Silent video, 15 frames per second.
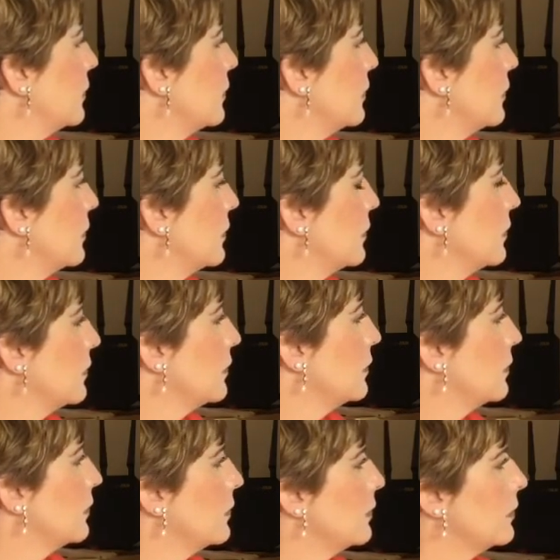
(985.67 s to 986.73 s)

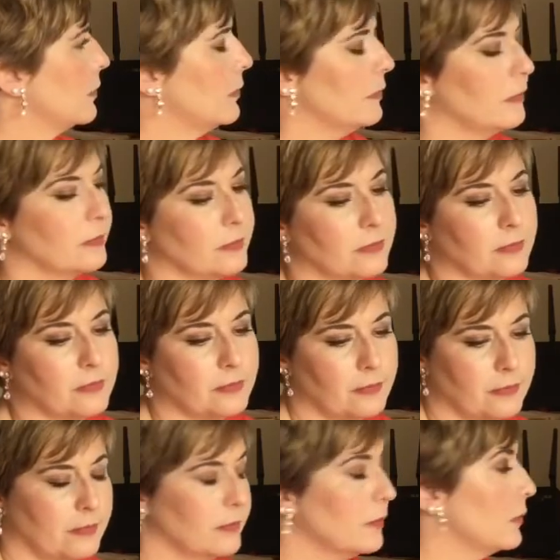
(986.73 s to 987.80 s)
Listen and match
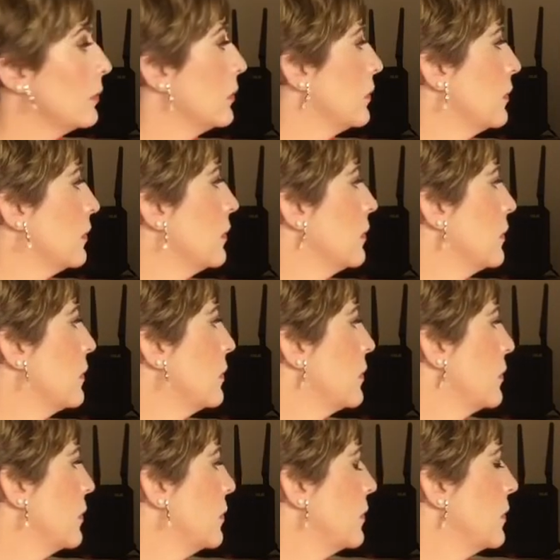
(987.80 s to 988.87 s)
the maps
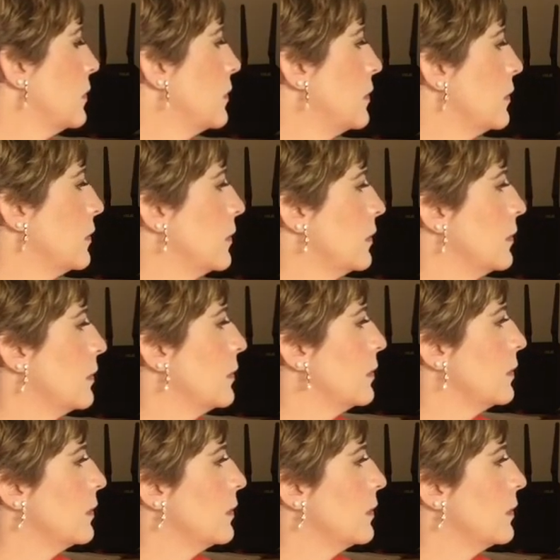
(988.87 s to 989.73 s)
to the times.